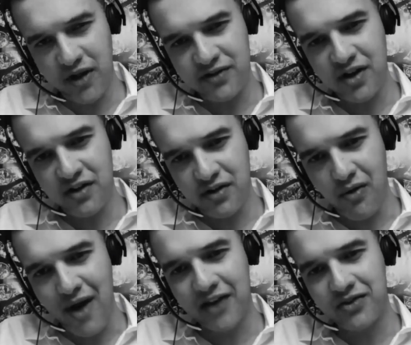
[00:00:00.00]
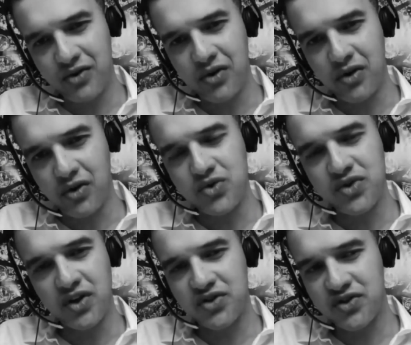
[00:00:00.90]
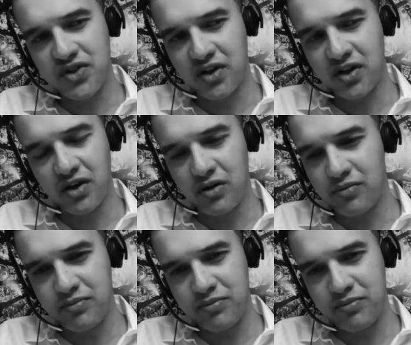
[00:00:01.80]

idea, the reactor you're using is just a little